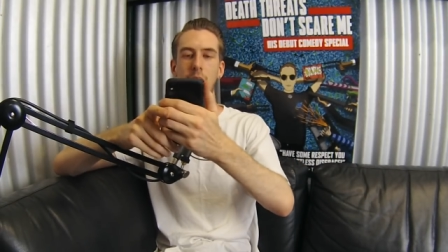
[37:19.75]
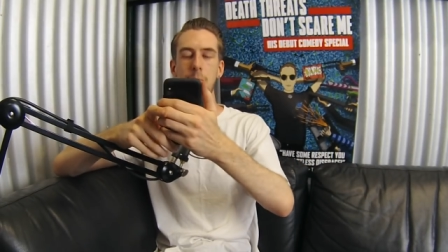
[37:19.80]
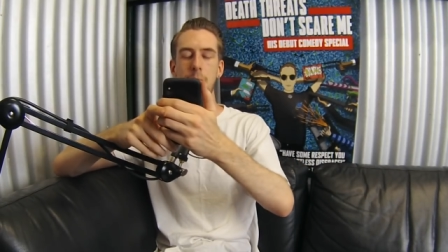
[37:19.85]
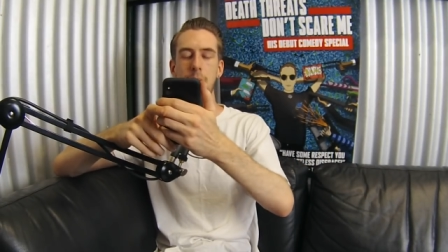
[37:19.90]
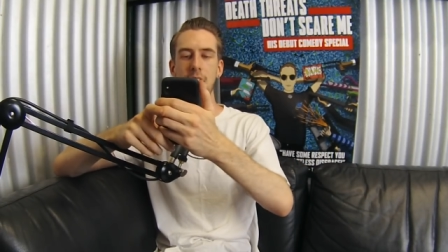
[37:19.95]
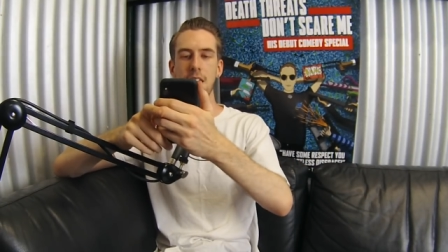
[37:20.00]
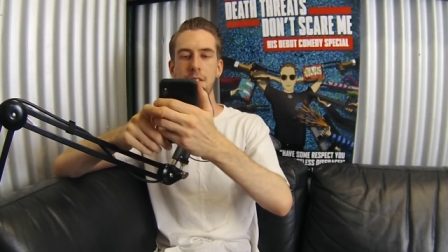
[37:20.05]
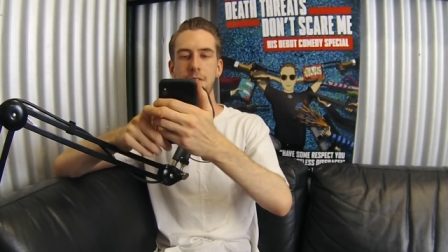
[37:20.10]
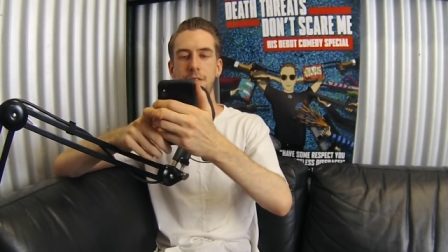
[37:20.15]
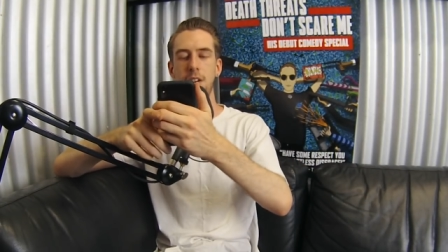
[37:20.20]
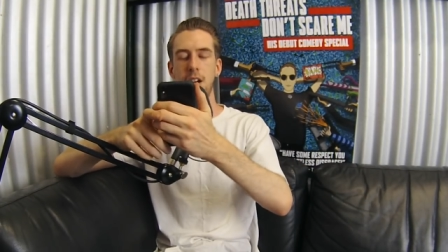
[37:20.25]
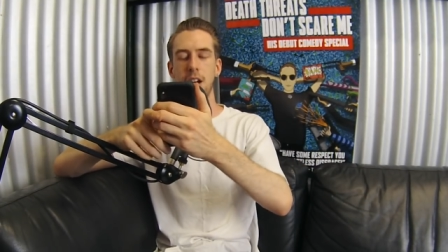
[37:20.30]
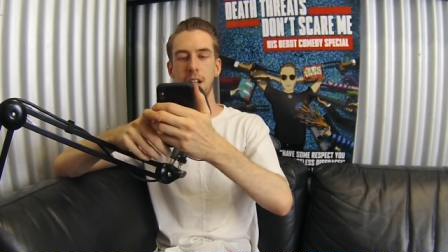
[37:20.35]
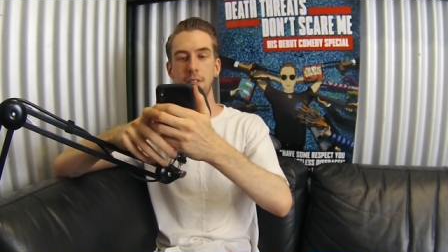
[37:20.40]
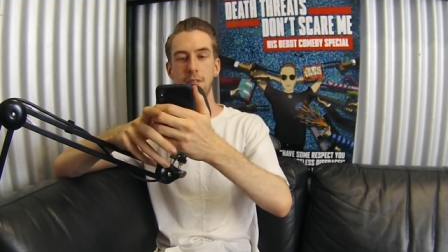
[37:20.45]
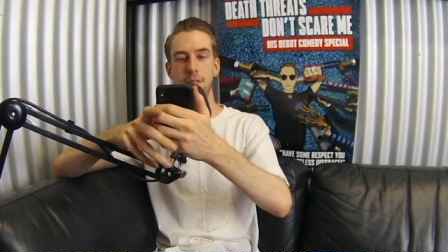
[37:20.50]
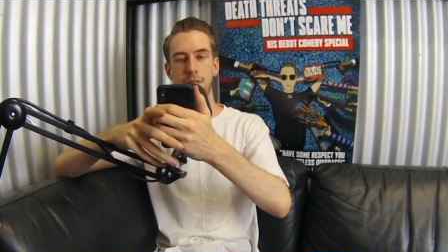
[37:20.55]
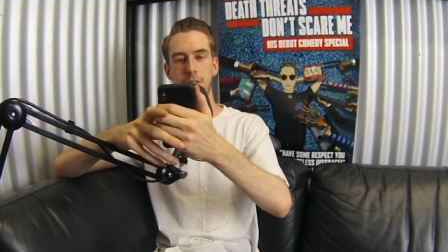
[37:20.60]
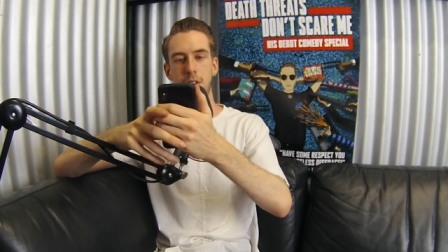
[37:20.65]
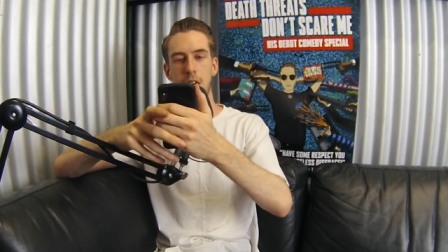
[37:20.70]
I bet I
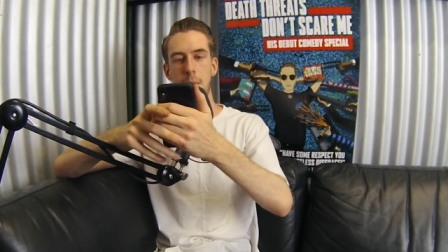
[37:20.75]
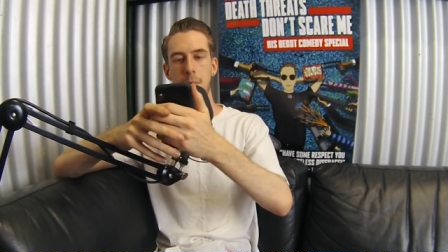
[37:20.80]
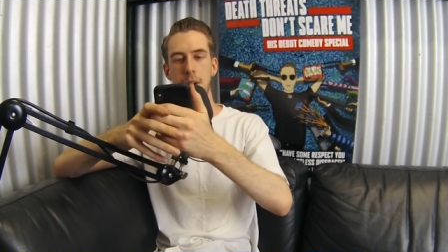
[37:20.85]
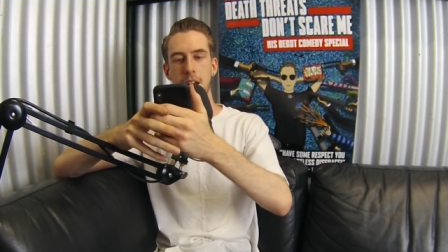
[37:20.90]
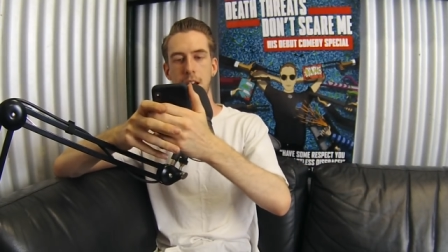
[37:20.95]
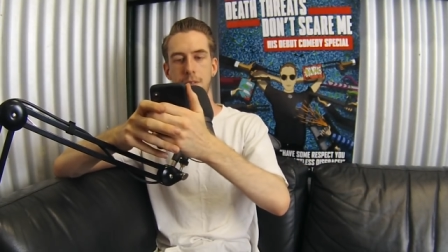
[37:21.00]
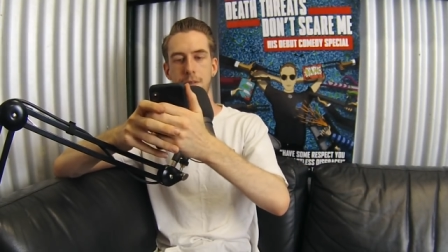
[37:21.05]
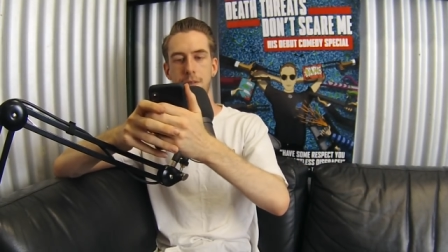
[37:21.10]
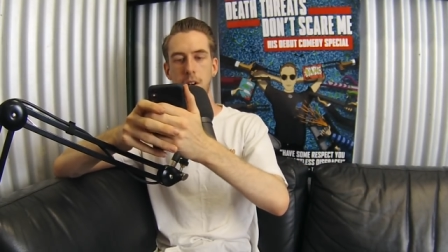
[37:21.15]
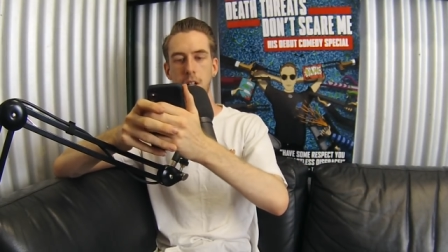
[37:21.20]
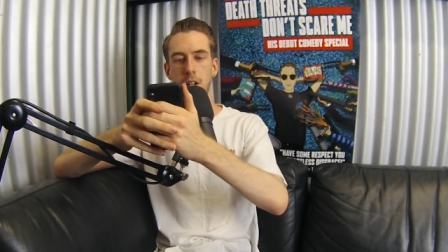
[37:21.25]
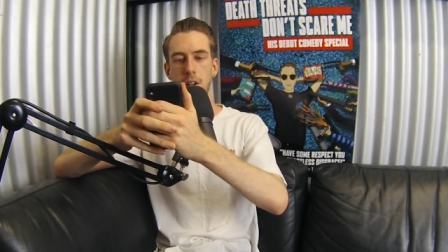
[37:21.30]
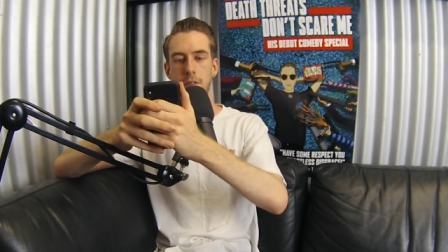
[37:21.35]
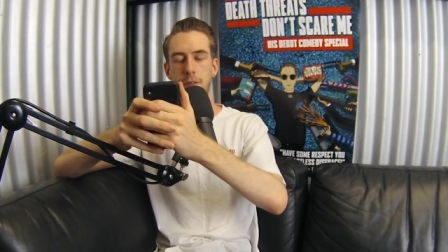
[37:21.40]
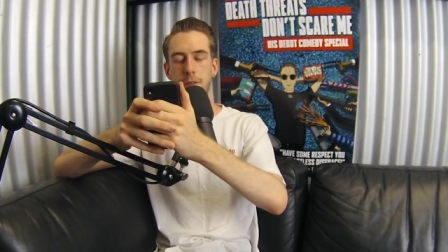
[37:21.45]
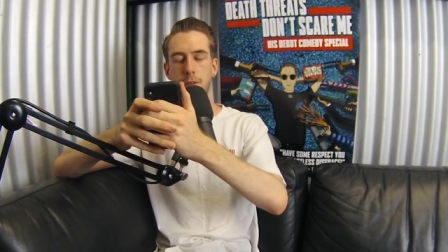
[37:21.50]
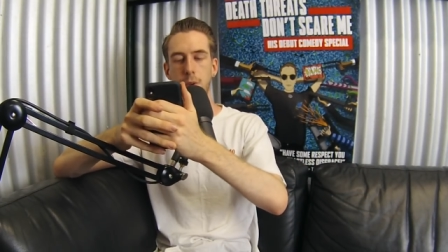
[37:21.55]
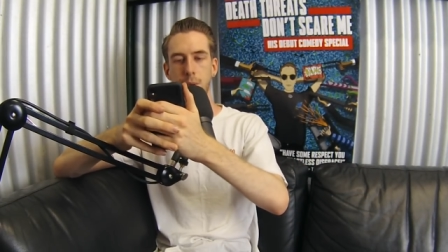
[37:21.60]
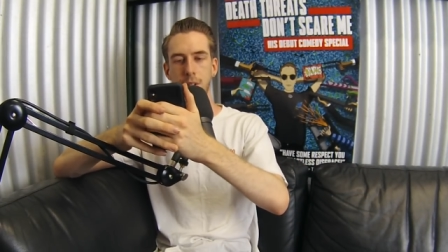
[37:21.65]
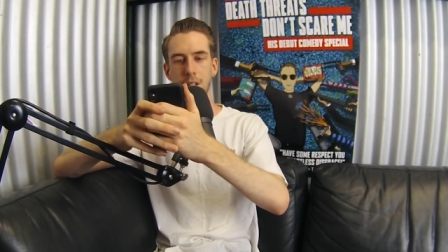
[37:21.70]
fucking I bet I follow
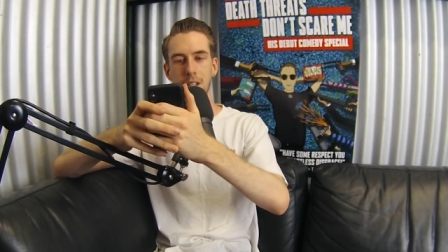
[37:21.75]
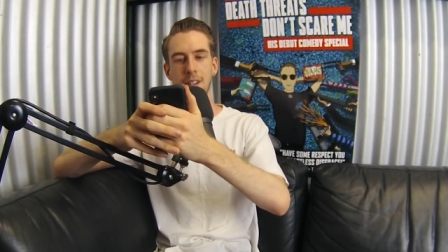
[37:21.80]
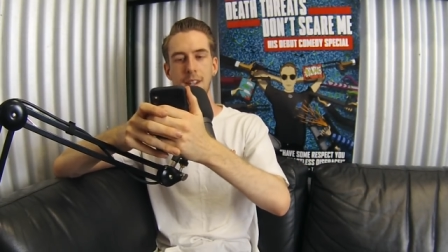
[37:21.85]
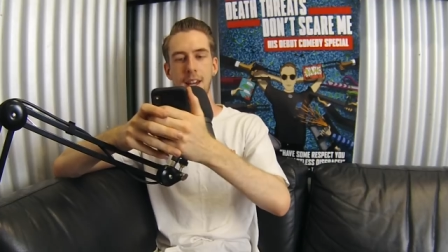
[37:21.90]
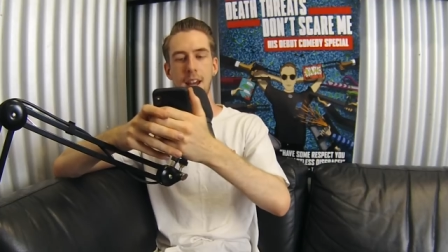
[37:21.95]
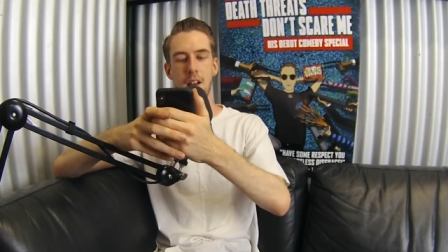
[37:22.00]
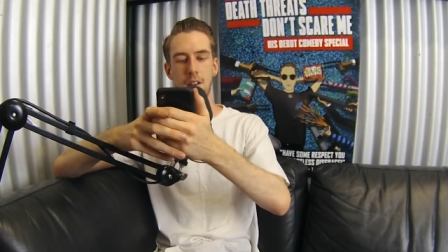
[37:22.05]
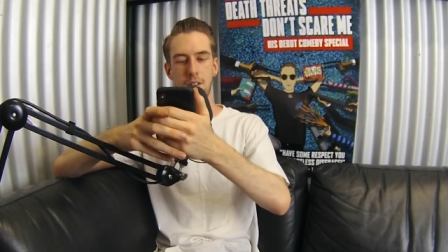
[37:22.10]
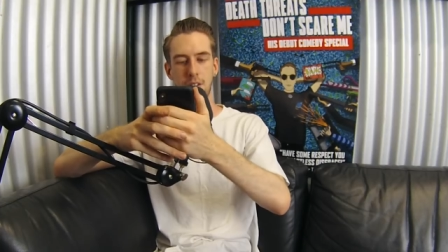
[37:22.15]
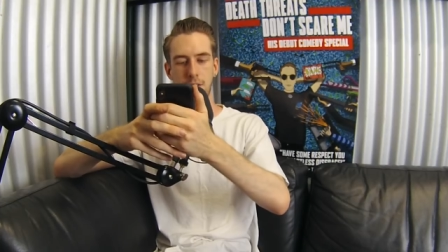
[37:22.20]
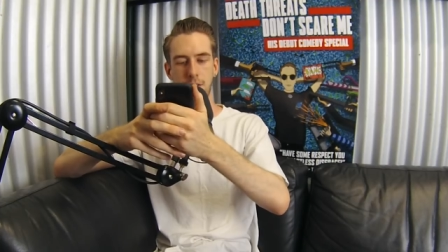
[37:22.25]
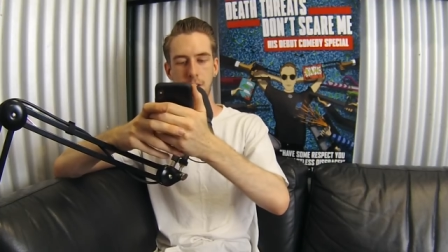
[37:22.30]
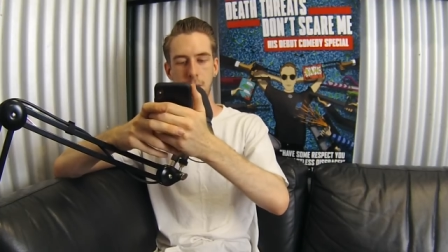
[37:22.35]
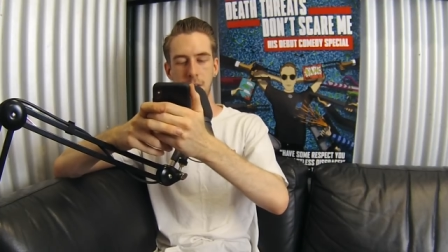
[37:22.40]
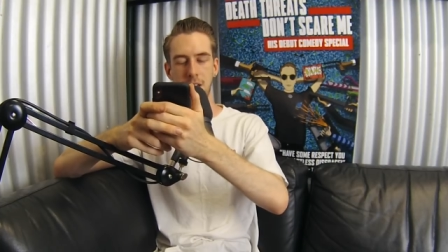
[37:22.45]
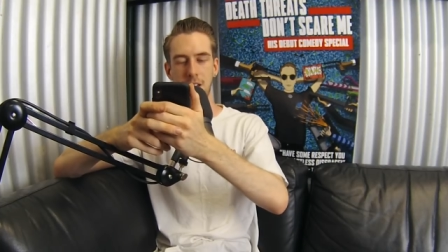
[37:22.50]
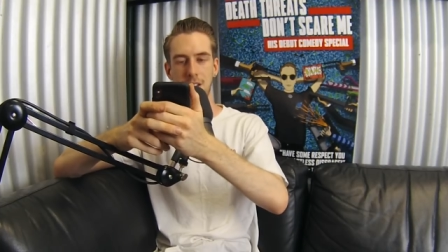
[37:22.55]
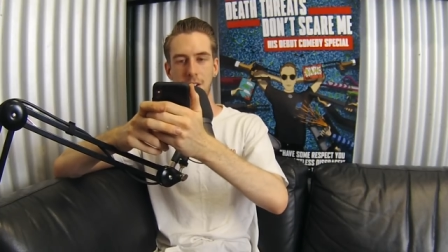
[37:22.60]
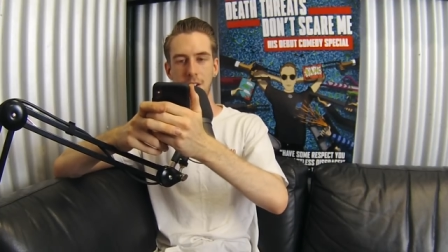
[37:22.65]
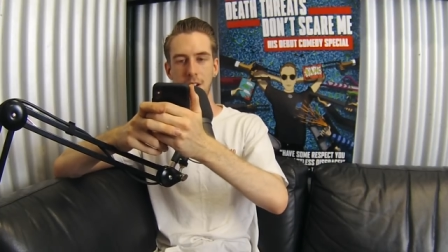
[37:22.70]
forty thousand of them
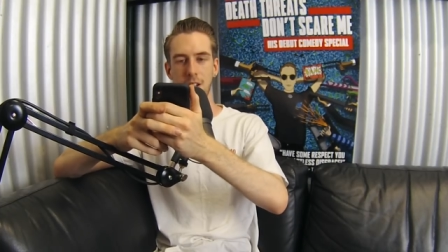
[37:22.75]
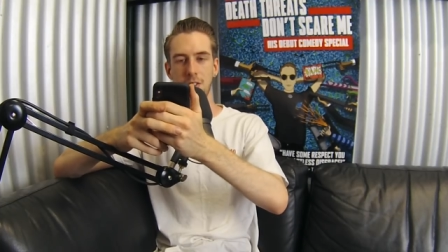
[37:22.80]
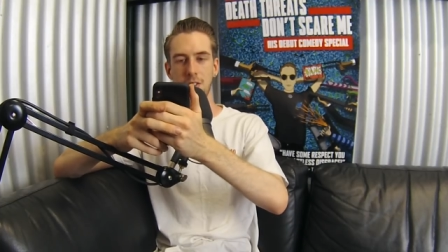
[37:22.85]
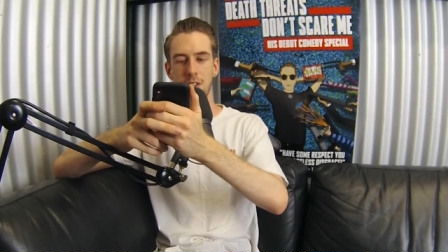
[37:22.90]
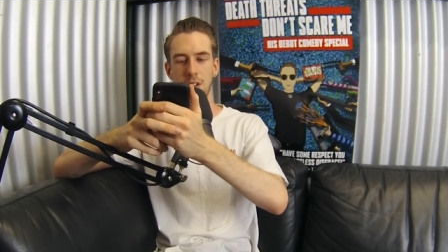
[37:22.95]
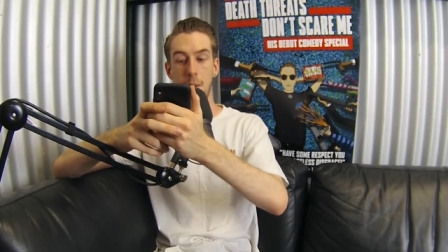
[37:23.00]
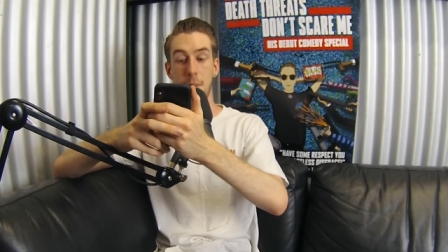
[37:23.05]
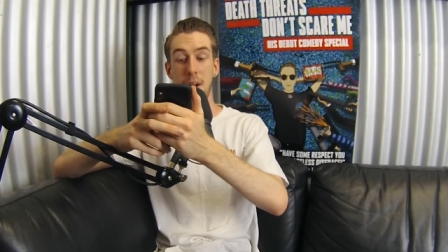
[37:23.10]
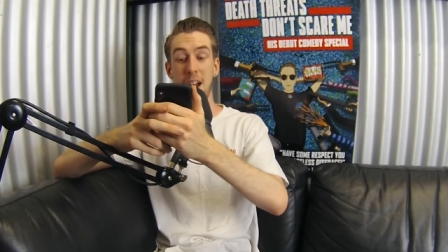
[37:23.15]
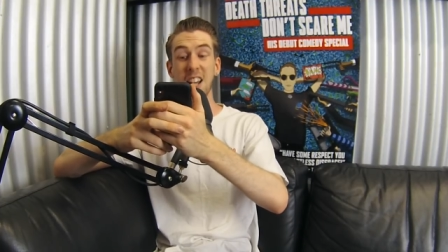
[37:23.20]
in, on Instagram.